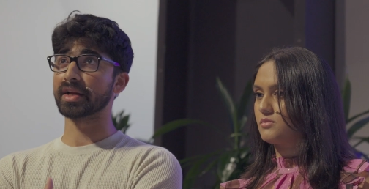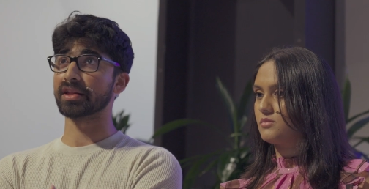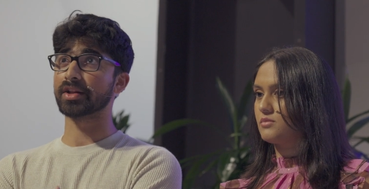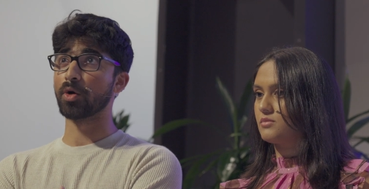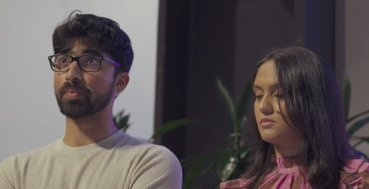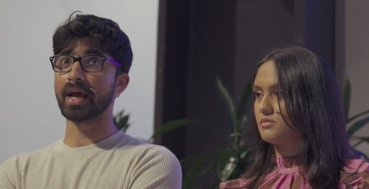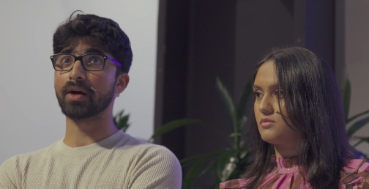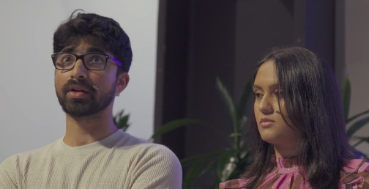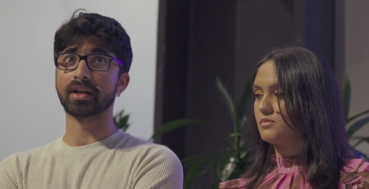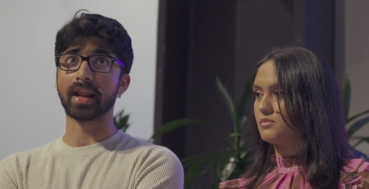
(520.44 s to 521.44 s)
Speaker 1: is scoped out
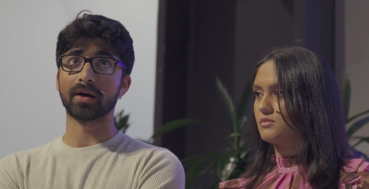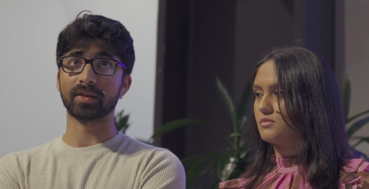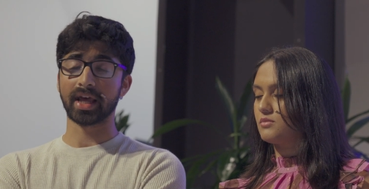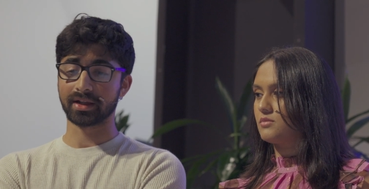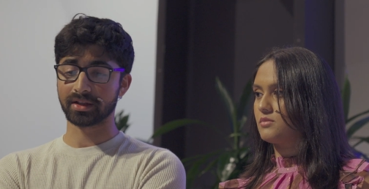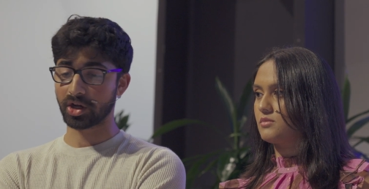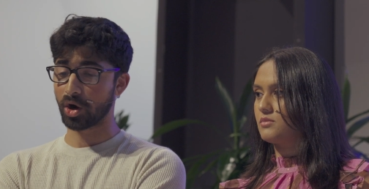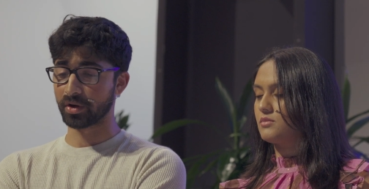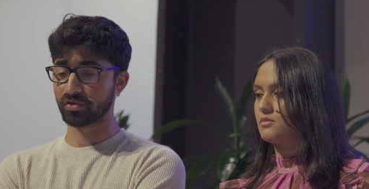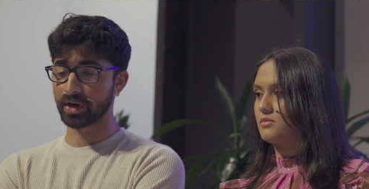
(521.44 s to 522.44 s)
and now that the code
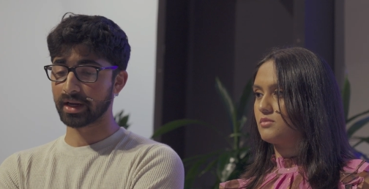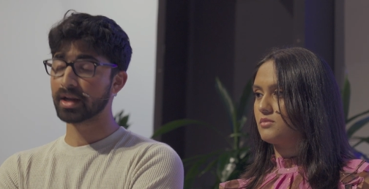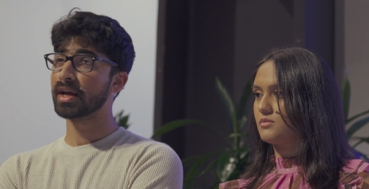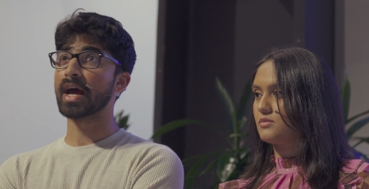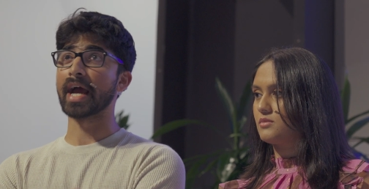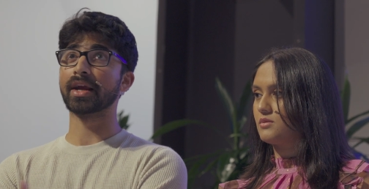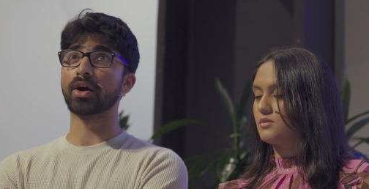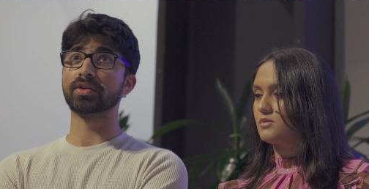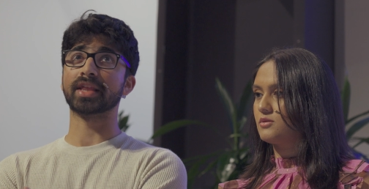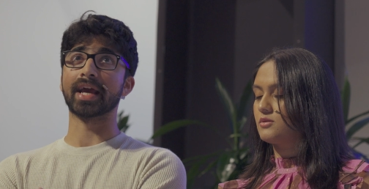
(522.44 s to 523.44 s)
is written, I can go
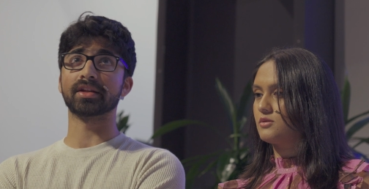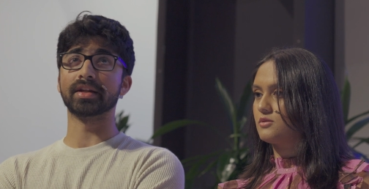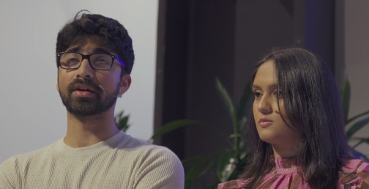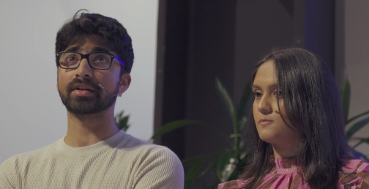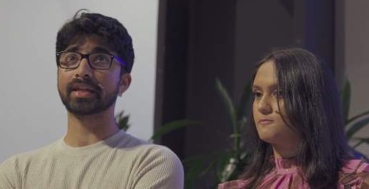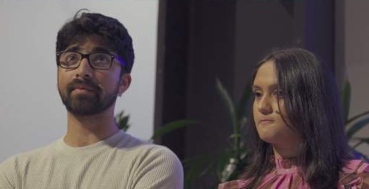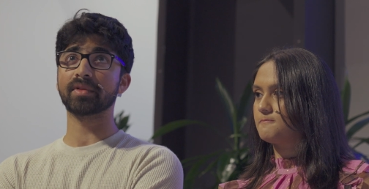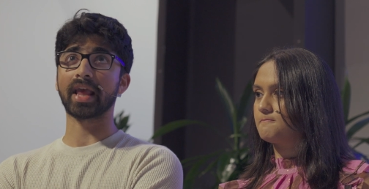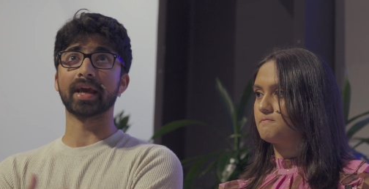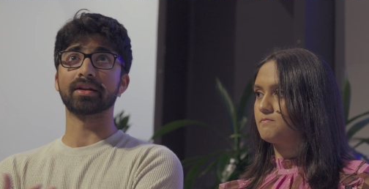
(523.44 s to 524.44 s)
to the engineering teams
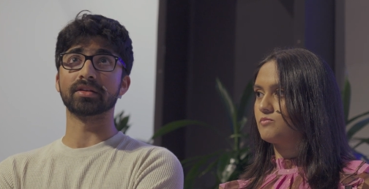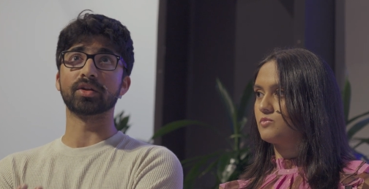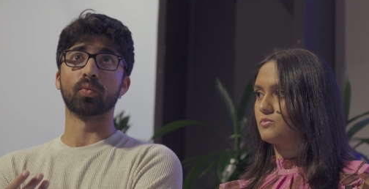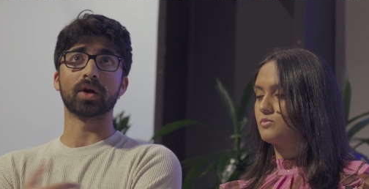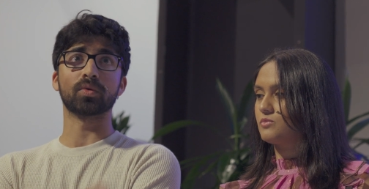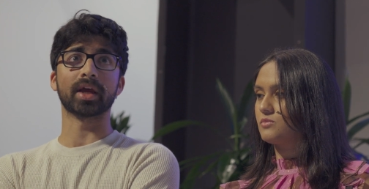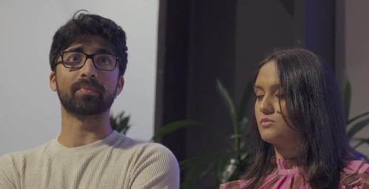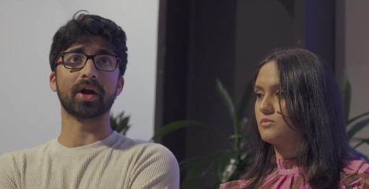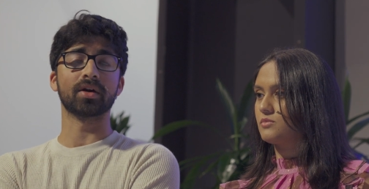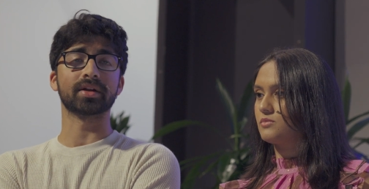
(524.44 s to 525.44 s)
and the work will get
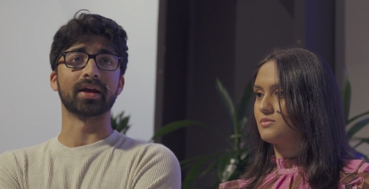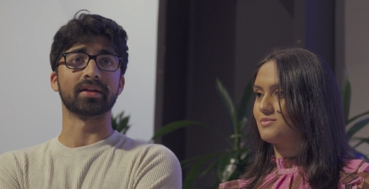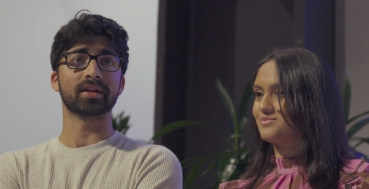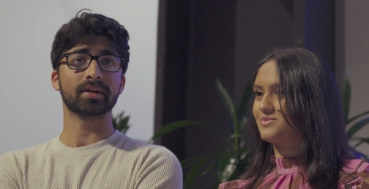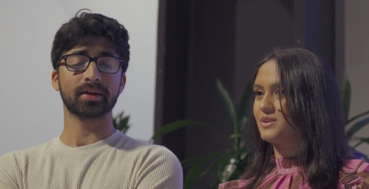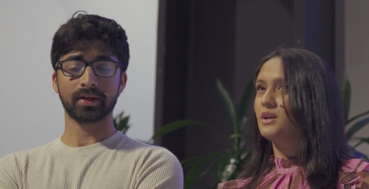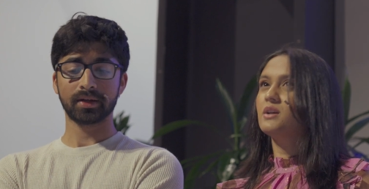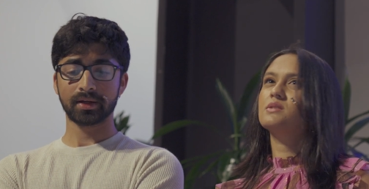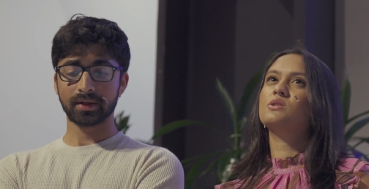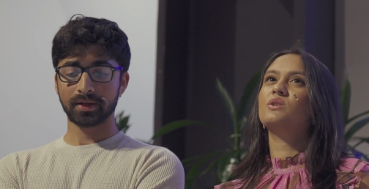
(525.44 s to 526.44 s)
prioritized.
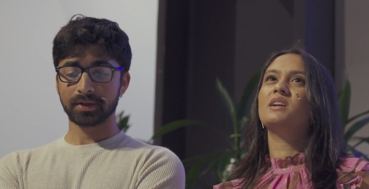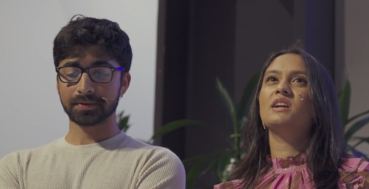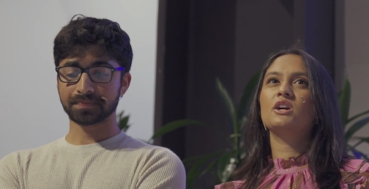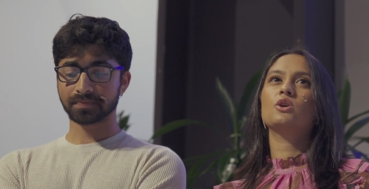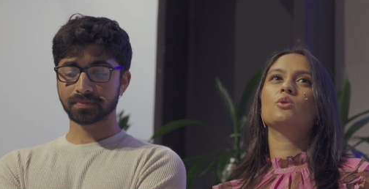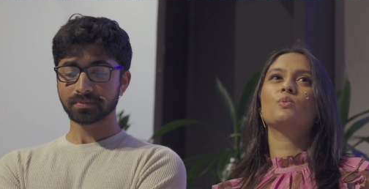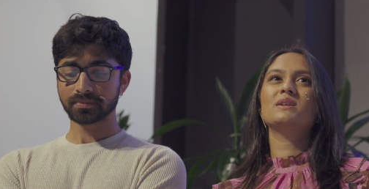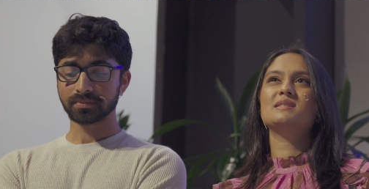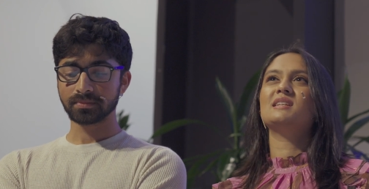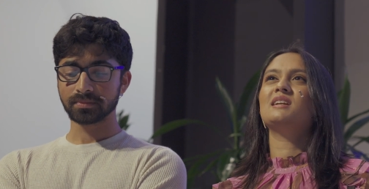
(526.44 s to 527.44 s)
Speaker 2: So here we
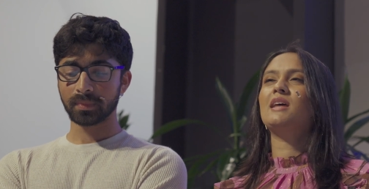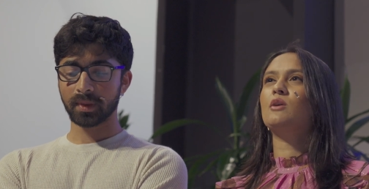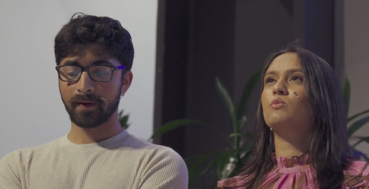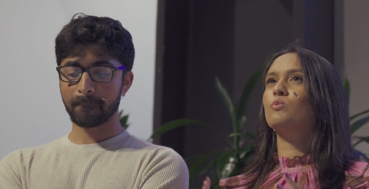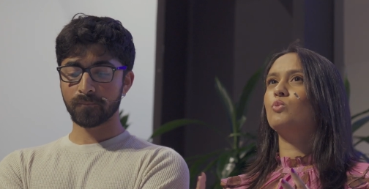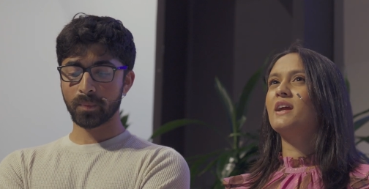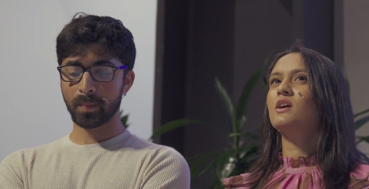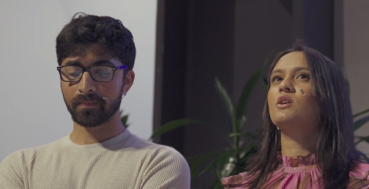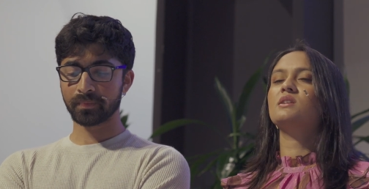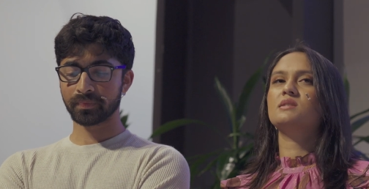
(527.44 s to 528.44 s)
see that
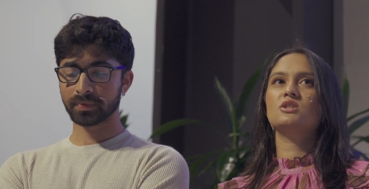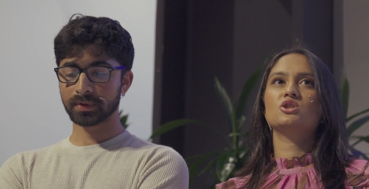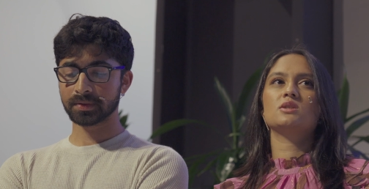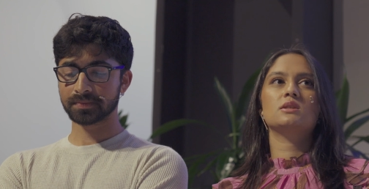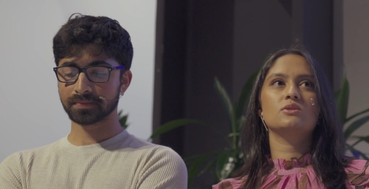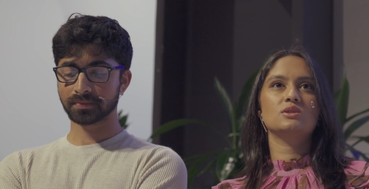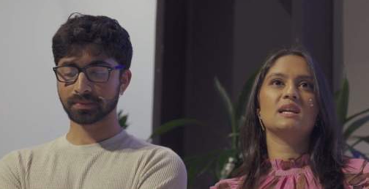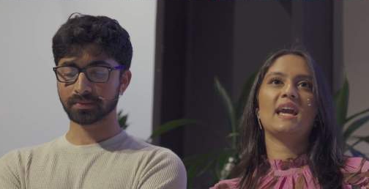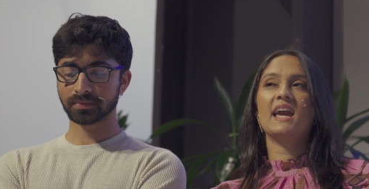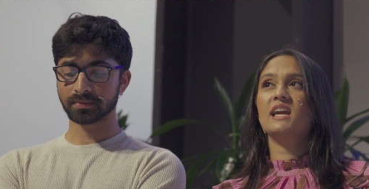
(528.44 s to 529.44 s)
Radar isn't just using
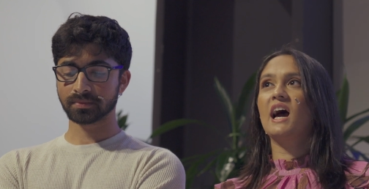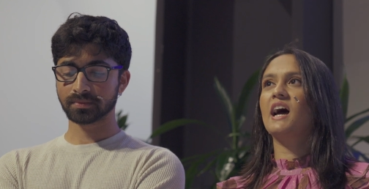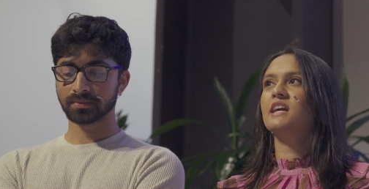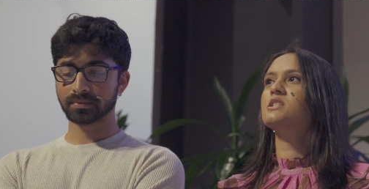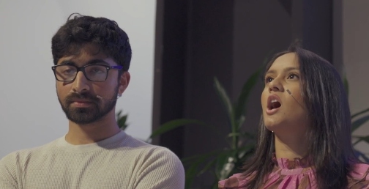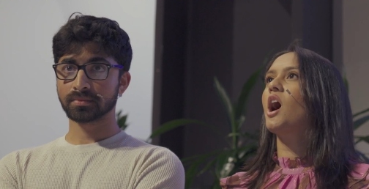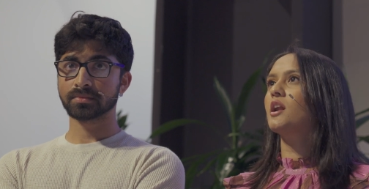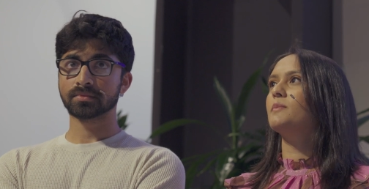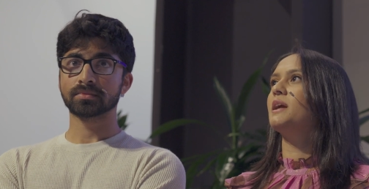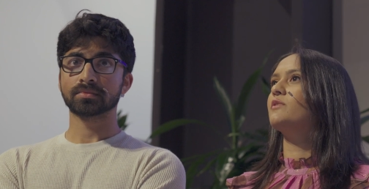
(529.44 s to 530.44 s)
AI to
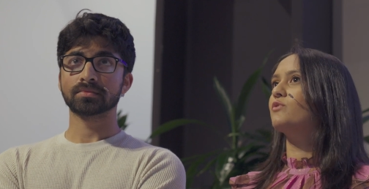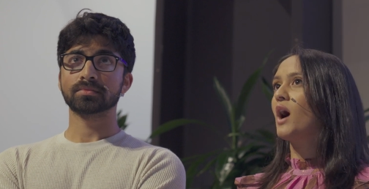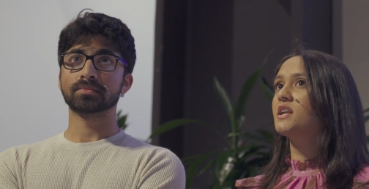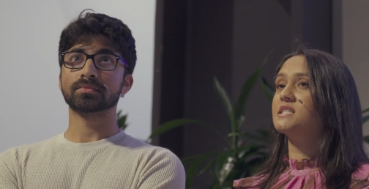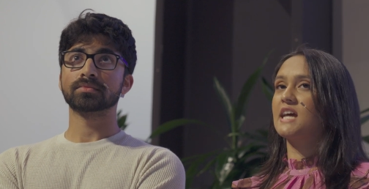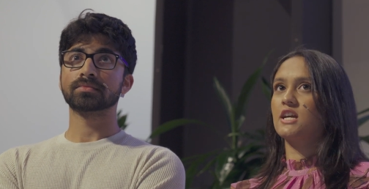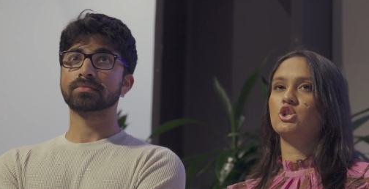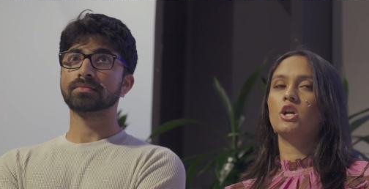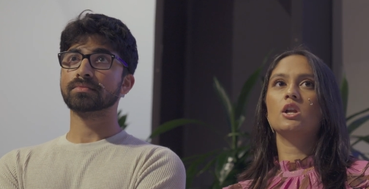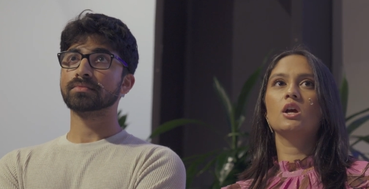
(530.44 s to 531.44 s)
automate fraud
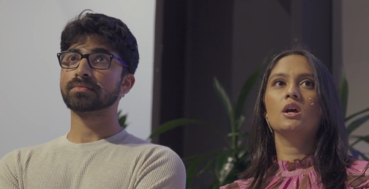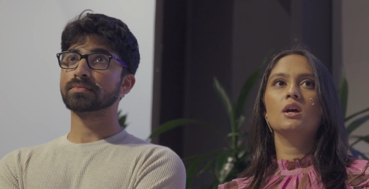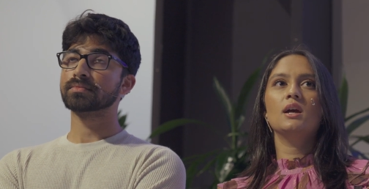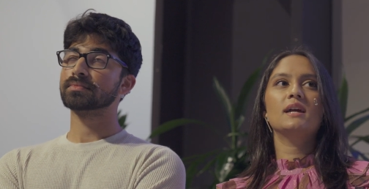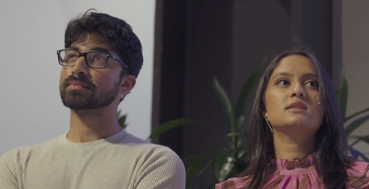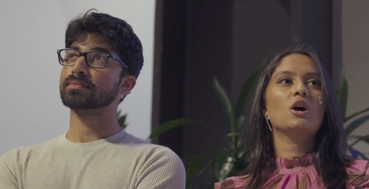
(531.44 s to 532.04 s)
detection. It's